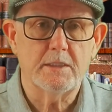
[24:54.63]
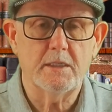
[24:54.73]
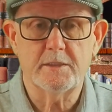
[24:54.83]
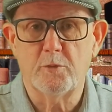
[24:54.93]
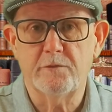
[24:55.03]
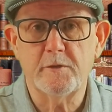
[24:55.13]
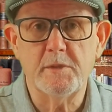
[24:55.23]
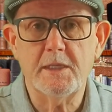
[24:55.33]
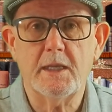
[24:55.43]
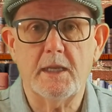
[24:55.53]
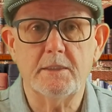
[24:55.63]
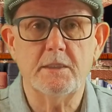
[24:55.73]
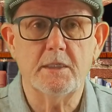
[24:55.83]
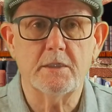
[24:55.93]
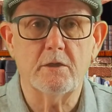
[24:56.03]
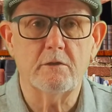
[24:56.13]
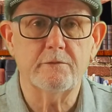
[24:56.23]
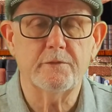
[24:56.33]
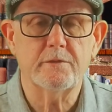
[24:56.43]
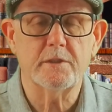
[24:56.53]
and the more familiar idea
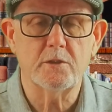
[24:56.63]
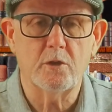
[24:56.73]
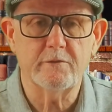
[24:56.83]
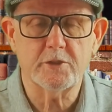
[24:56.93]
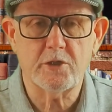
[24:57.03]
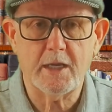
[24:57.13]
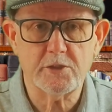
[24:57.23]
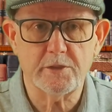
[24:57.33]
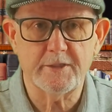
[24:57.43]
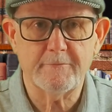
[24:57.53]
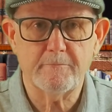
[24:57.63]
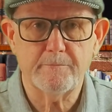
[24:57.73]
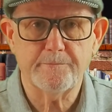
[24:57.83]
of the law of attraction.